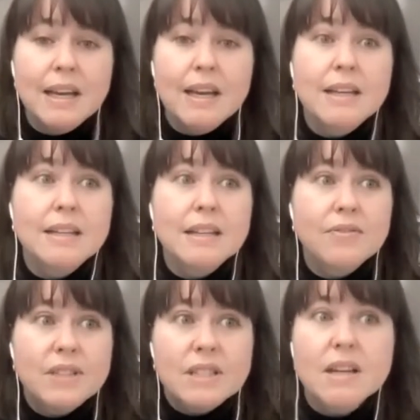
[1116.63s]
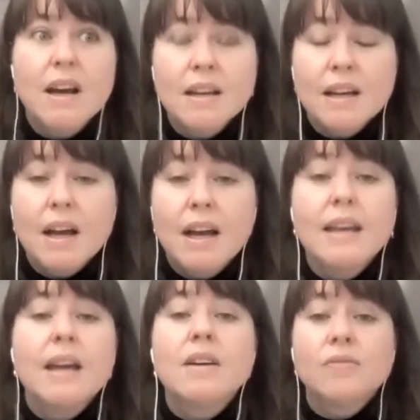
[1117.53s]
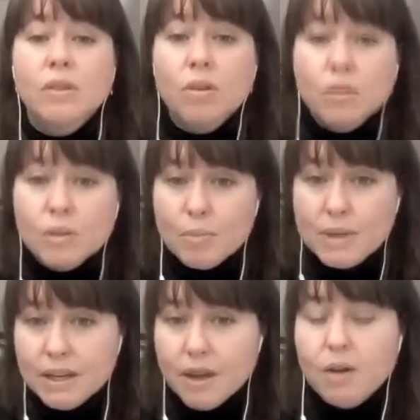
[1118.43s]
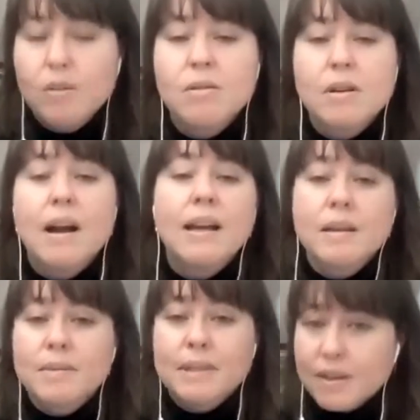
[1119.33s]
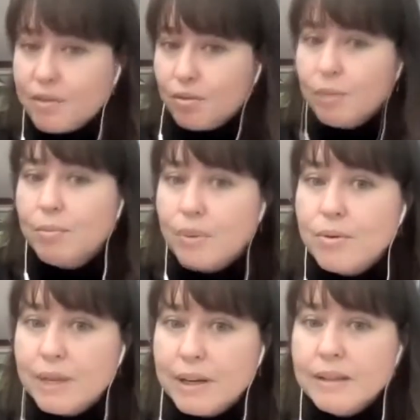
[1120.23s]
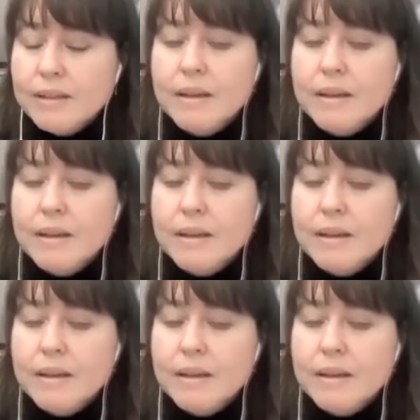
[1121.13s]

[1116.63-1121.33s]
And if it's not, I have low libido or I am sexually broken,